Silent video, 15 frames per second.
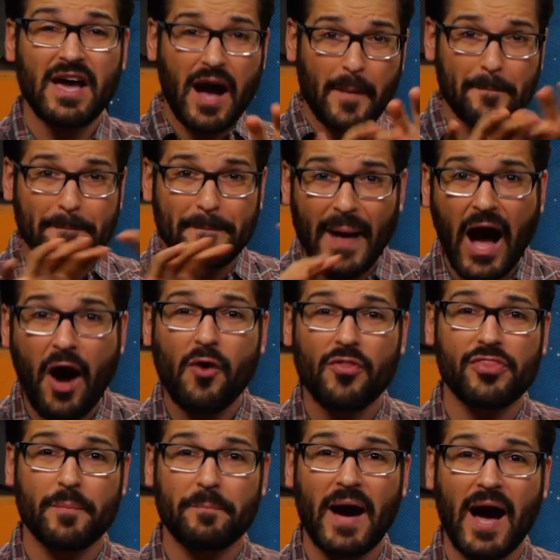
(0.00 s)

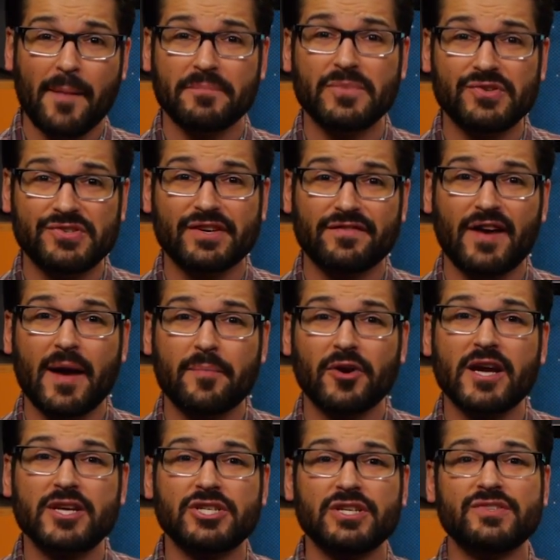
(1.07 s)
about the pop music
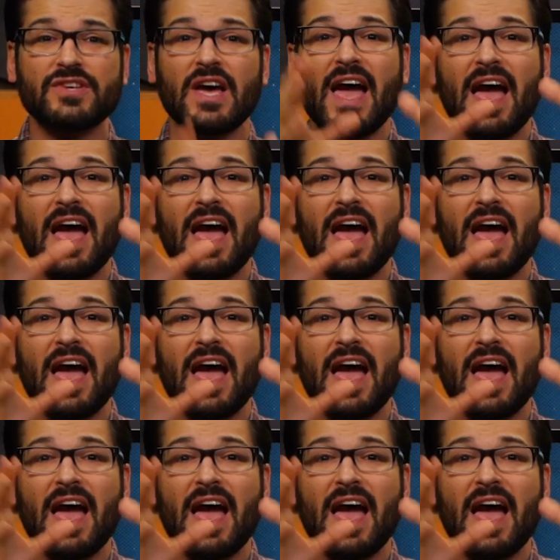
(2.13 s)
vibrations